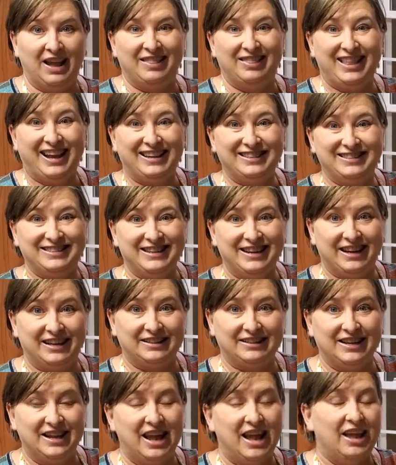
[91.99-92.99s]
That's
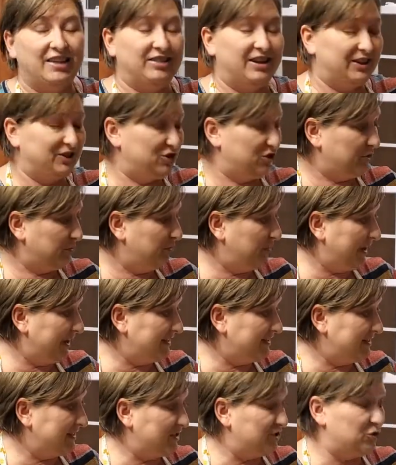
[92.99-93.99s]
it. That's your
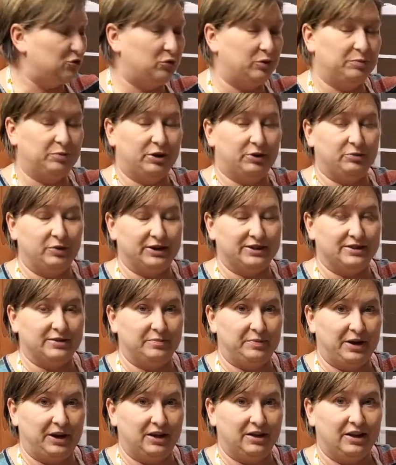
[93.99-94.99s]
basic shortbread
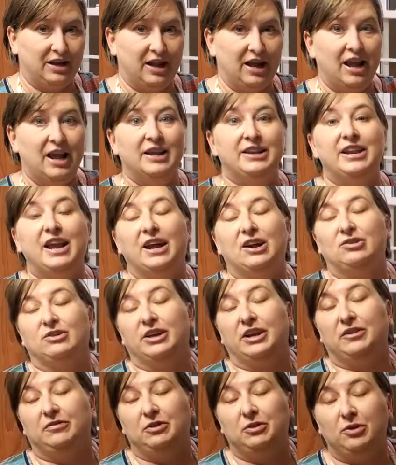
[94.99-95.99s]
recipe. Now,
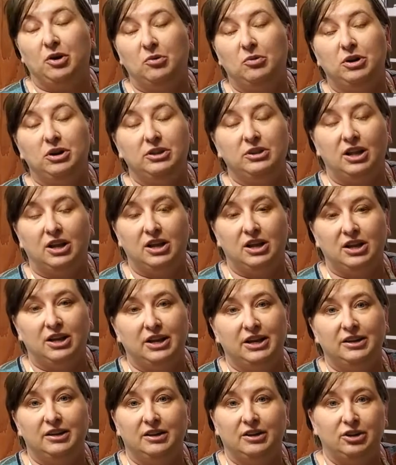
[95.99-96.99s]
if you go
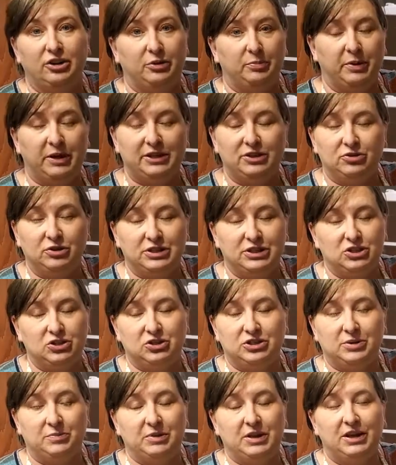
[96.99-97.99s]
online, if you Pinterest or
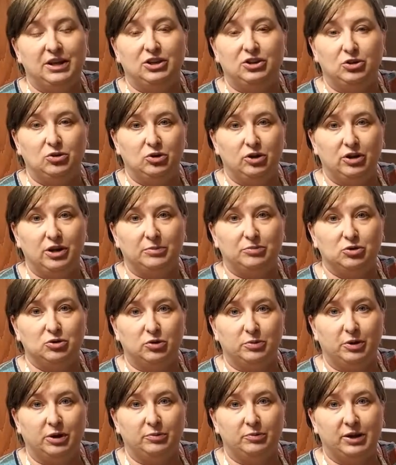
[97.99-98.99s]
something and you look up
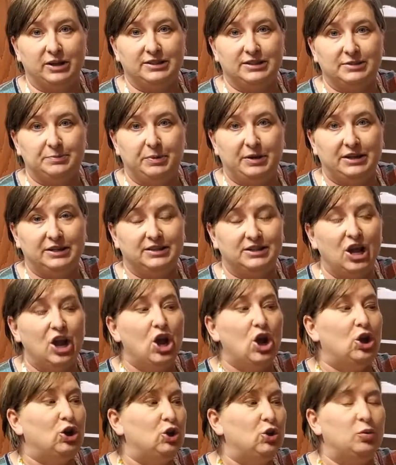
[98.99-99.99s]
shortbread recipes,
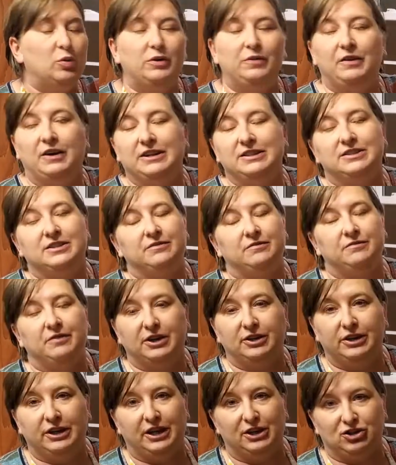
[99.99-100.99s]
you will find some
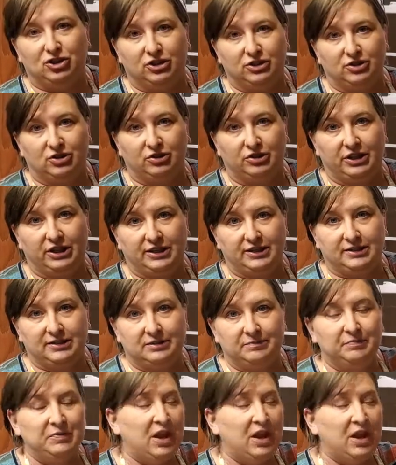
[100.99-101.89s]
variations on this.